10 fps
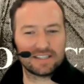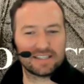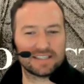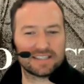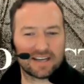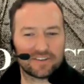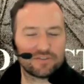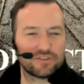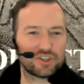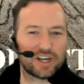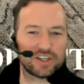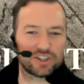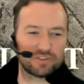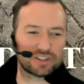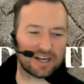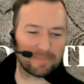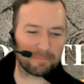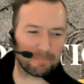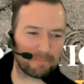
Did these attitudes change over time?